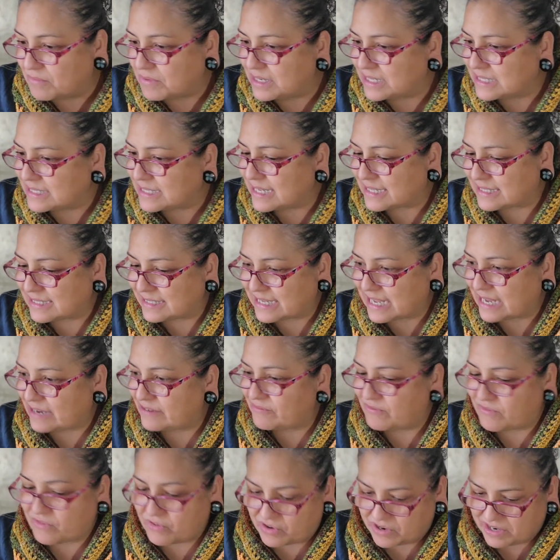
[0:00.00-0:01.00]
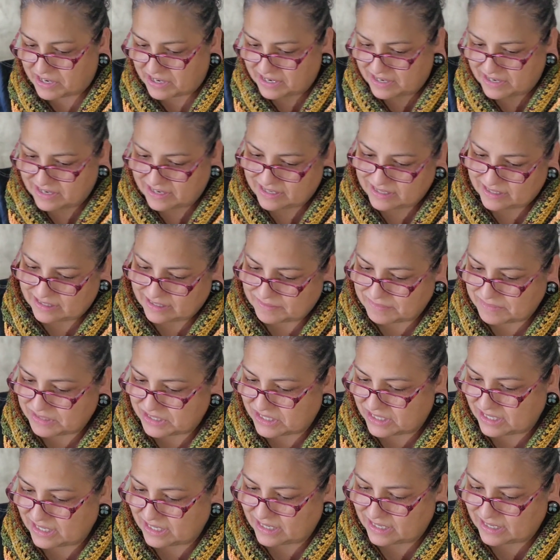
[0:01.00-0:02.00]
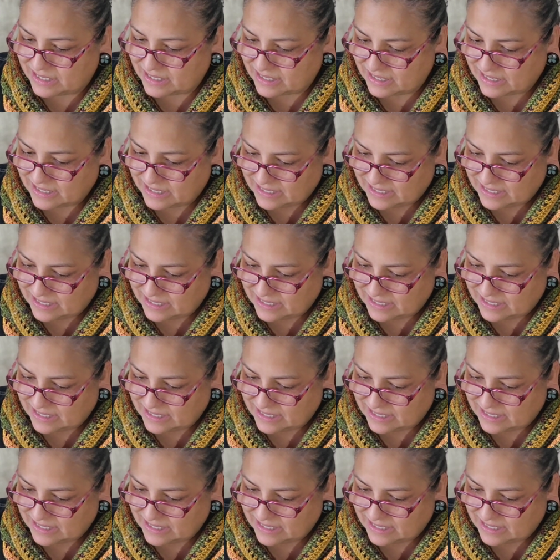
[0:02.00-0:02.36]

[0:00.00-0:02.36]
What does that stand for? Let me see.